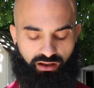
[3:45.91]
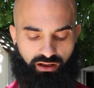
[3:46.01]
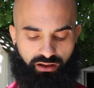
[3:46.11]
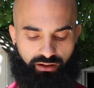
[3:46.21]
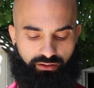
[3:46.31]

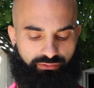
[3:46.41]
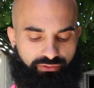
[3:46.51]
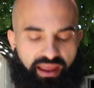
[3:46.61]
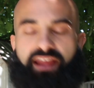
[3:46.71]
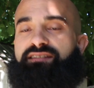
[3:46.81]
the
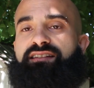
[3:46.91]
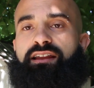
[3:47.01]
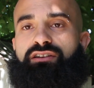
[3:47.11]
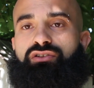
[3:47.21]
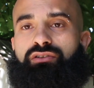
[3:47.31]

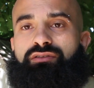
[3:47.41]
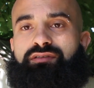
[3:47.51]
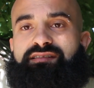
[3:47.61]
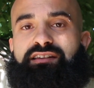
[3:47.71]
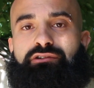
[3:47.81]
Handstand
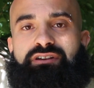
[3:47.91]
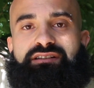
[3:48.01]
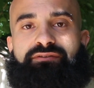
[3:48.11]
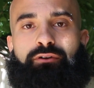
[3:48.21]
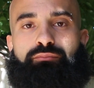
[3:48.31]

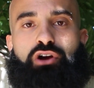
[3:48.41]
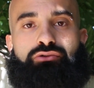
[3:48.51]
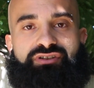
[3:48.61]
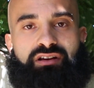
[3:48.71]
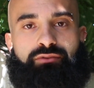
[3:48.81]
series from
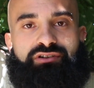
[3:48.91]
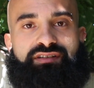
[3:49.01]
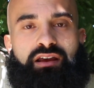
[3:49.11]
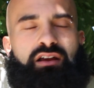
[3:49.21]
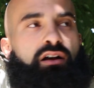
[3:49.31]
Coach
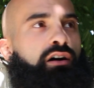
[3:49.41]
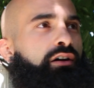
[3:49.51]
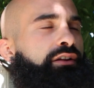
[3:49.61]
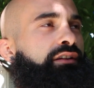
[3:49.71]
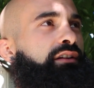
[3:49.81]
Summers
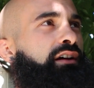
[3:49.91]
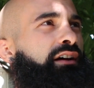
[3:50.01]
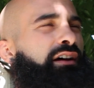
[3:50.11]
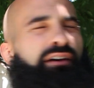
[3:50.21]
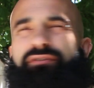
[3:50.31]
on,
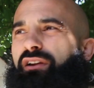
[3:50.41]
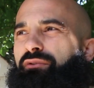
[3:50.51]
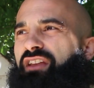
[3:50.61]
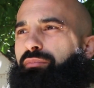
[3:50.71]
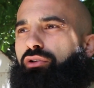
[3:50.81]
I forget
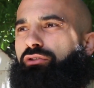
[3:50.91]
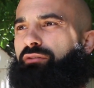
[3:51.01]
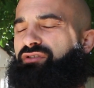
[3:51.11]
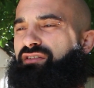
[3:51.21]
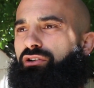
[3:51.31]
what that
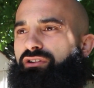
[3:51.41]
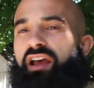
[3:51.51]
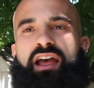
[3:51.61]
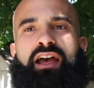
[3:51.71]
program is called.